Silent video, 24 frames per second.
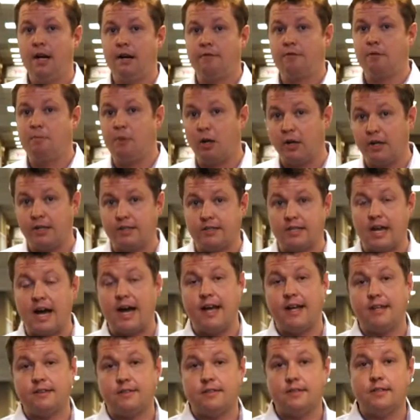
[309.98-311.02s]
For Building
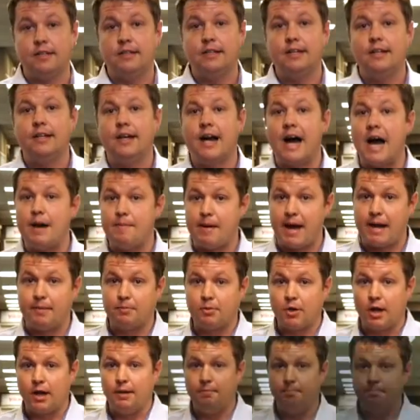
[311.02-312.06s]
Science, I'm Adam
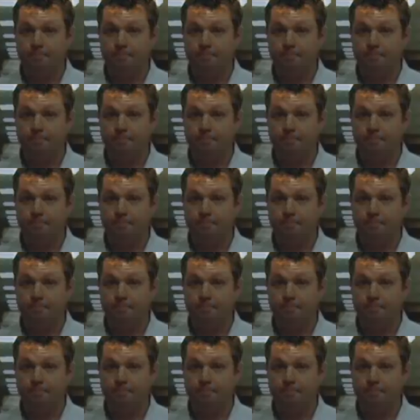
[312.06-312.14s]
Grubb.